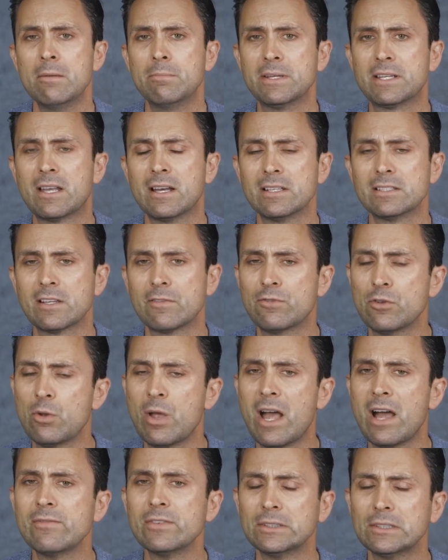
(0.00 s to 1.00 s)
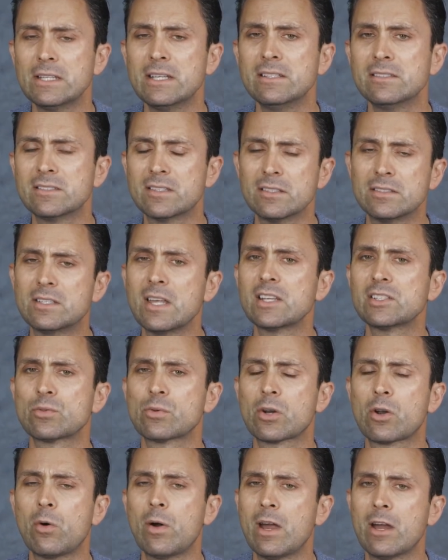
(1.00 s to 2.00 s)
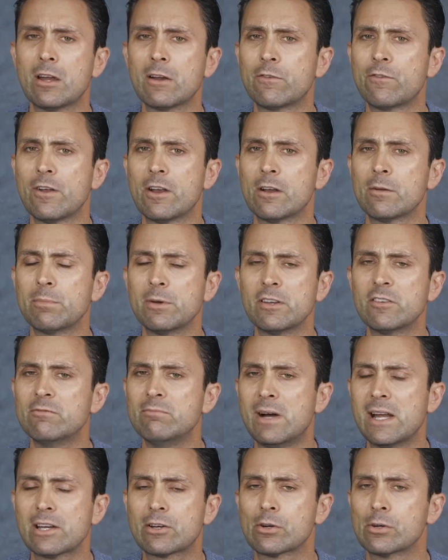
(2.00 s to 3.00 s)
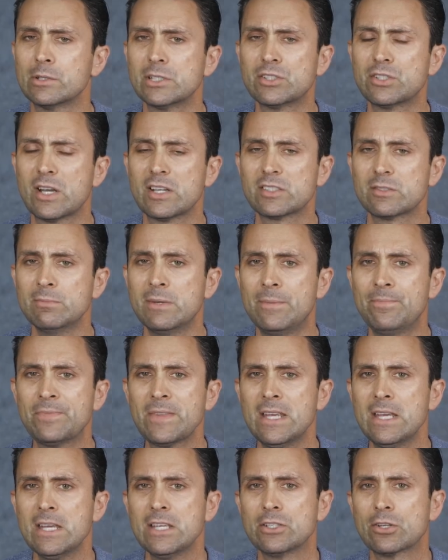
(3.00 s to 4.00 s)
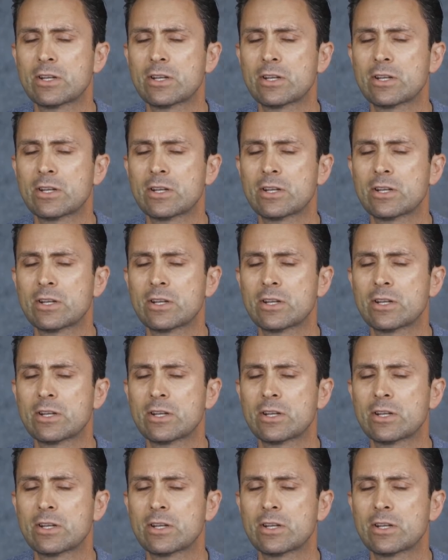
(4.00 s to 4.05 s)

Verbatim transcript: because if you have a lens that does require a fair bit of micro adjustment,